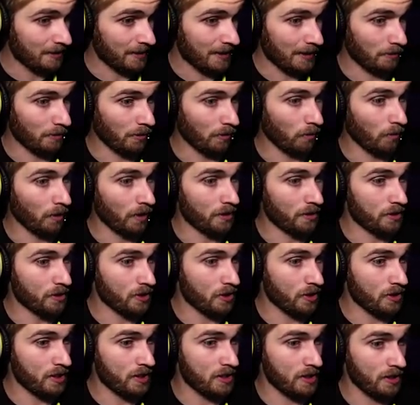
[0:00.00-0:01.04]
They will
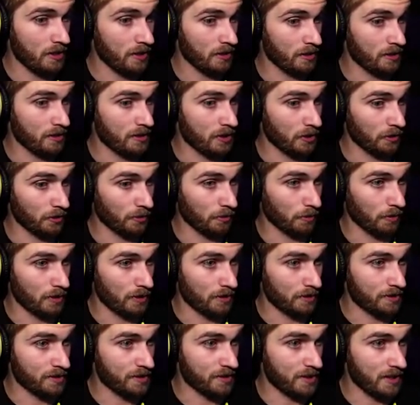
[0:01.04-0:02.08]
wander here until the
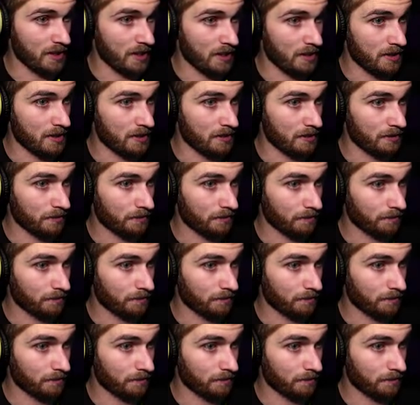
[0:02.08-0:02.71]
world is dead.